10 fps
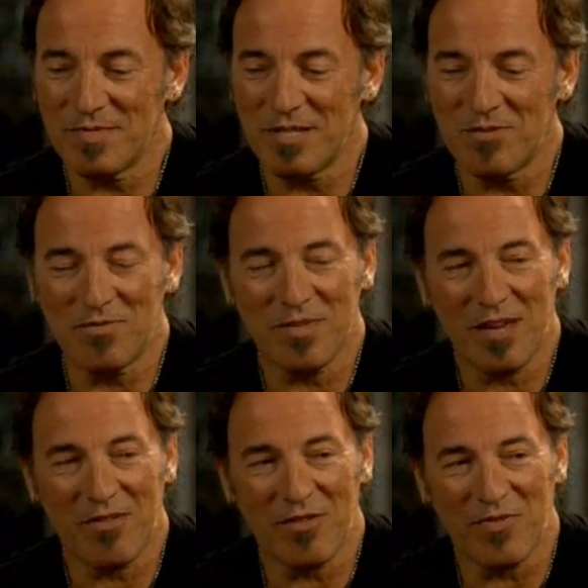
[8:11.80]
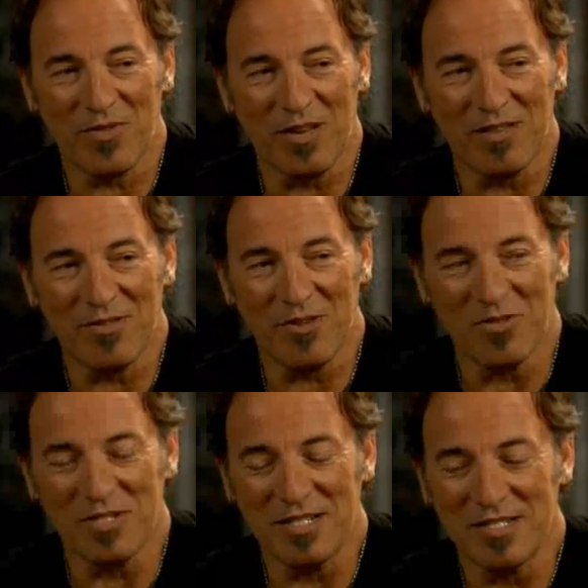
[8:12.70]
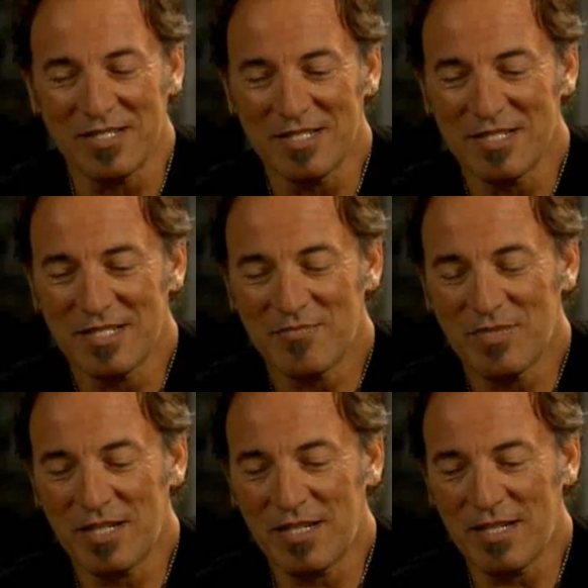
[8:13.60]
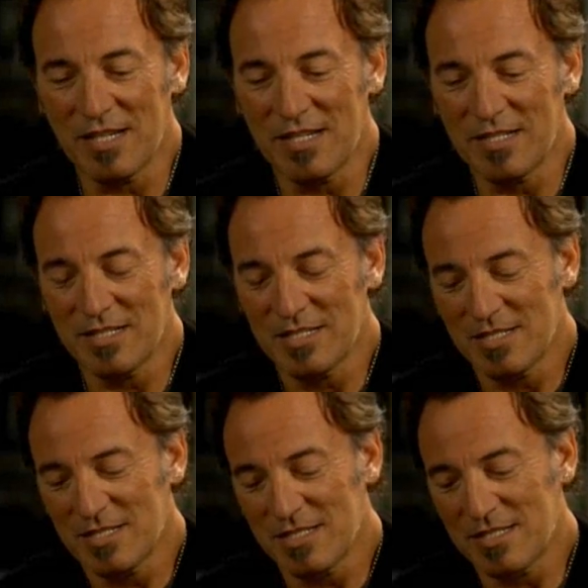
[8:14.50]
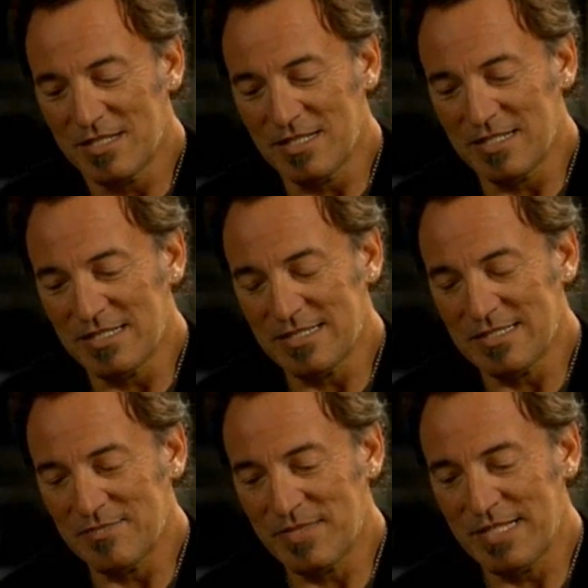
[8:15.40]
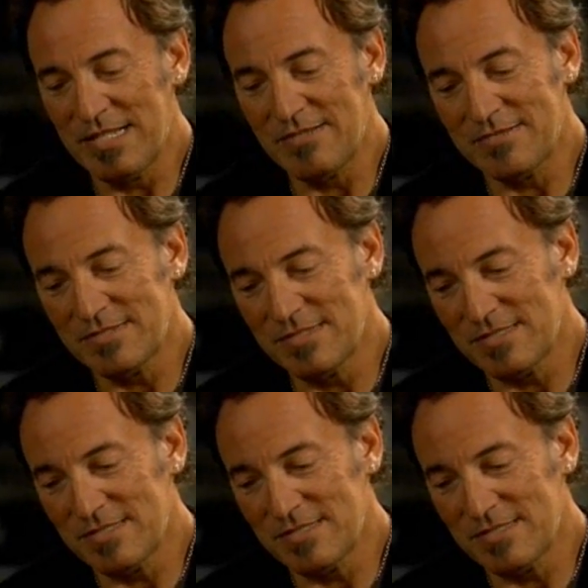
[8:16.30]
you know area for us. So, but you know.